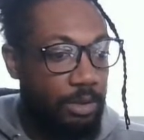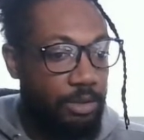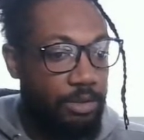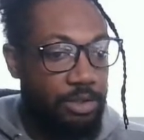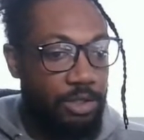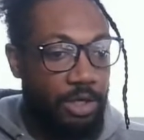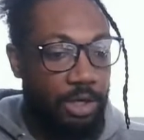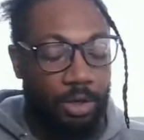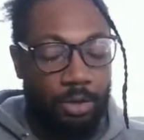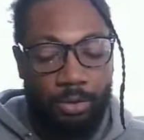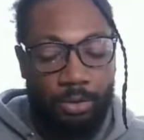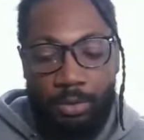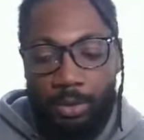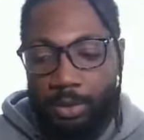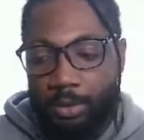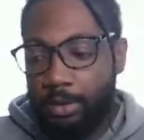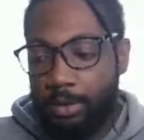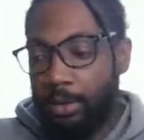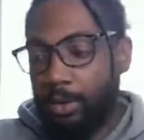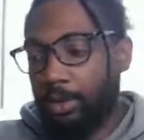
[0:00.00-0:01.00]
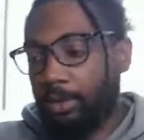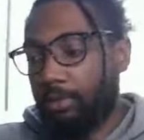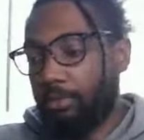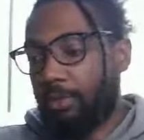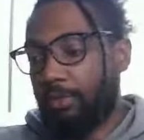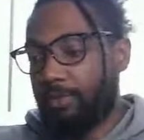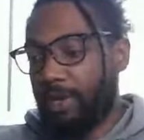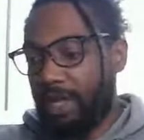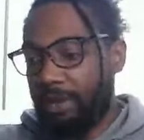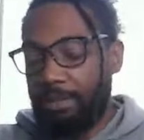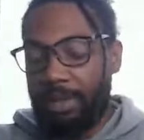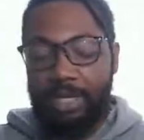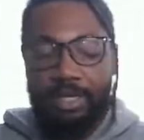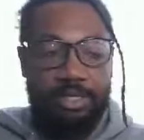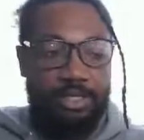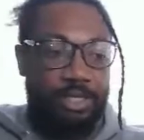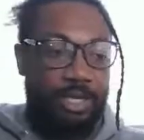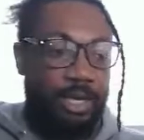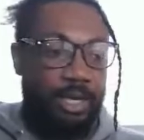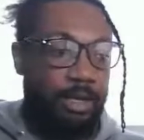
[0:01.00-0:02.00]
so with that
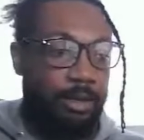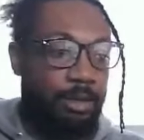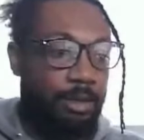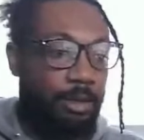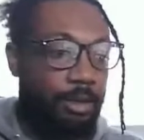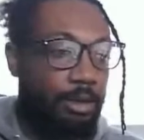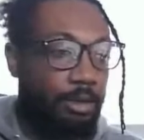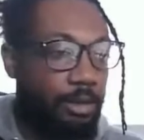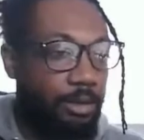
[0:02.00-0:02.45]
being said,